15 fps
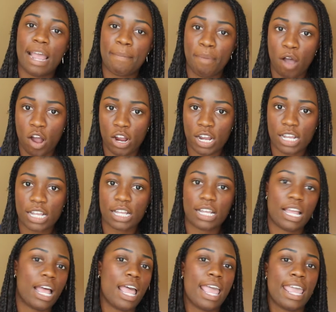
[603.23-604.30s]
I park,
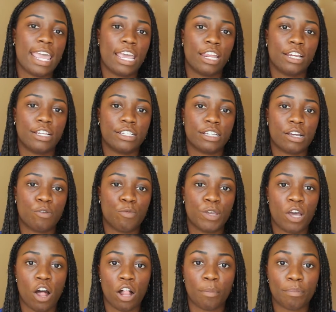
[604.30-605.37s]
and
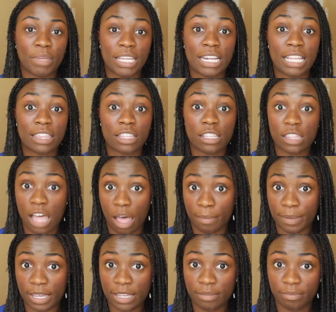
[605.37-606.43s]
we all meet in the
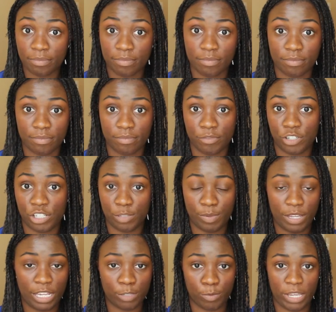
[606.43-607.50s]
lobby just
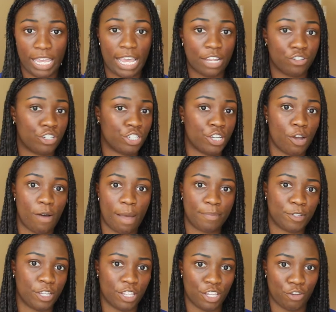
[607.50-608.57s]
because we can't just go up
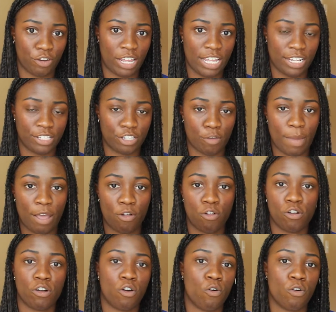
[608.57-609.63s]
to the unit. So my
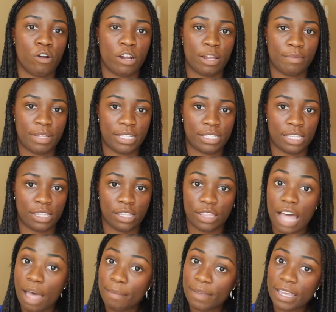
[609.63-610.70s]
whole cohort meets in the
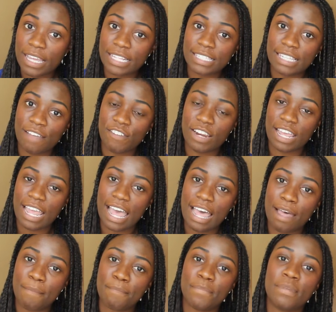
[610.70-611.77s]
lobby at 7
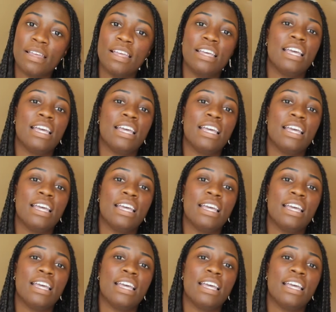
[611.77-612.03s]
a.m.